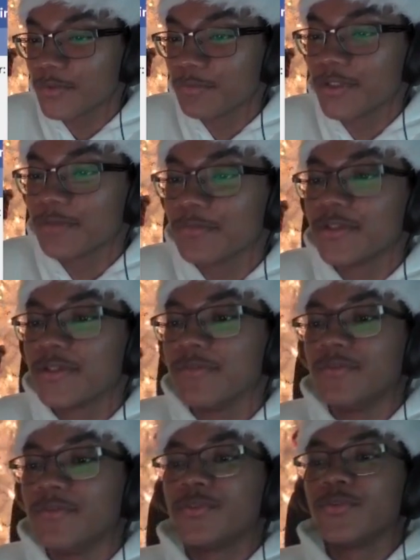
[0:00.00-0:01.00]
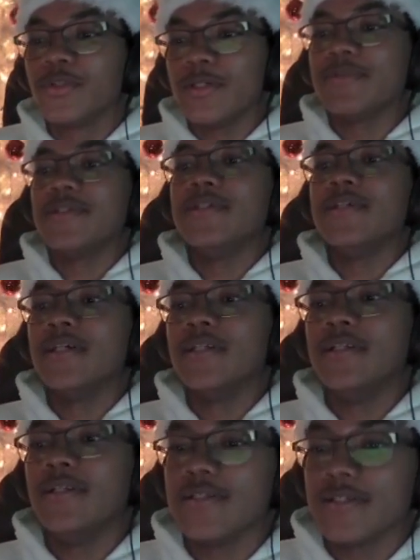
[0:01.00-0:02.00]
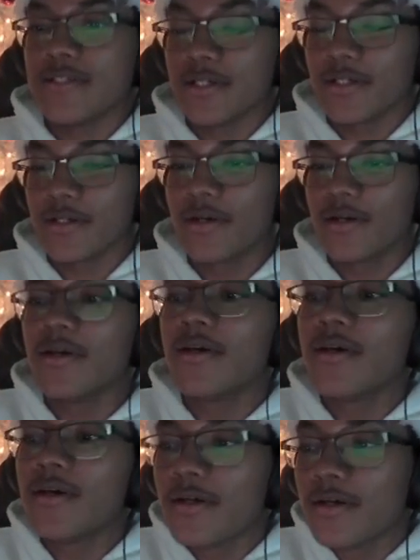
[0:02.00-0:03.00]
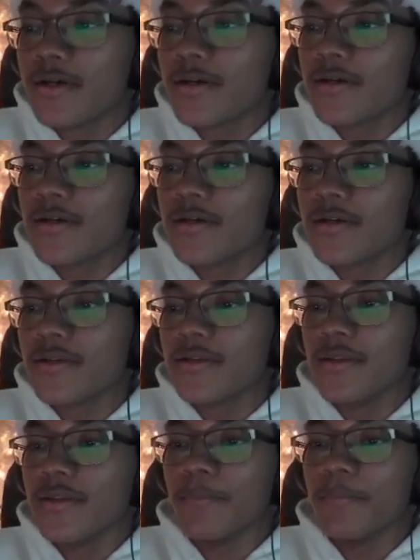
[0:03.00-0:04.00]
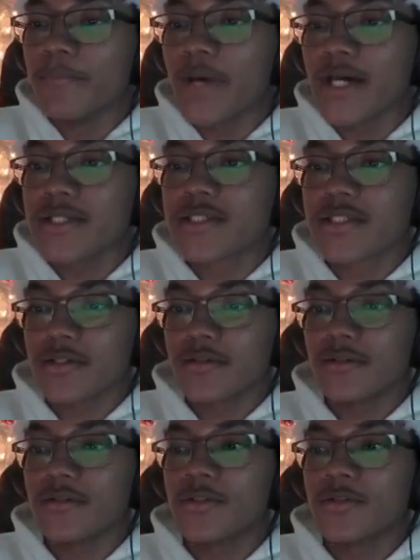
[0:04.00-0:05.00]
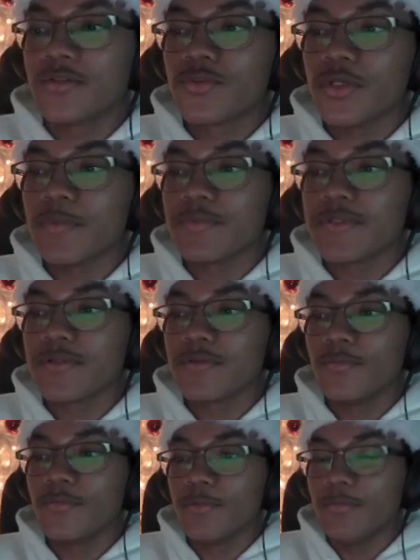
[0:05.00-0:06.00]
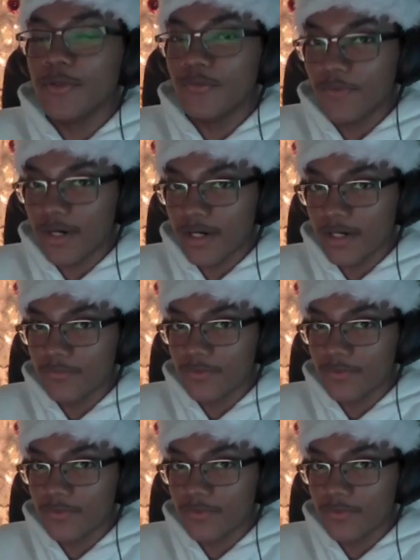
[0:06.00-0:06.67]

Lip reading: number of trips John needs to take? The max trips would be five.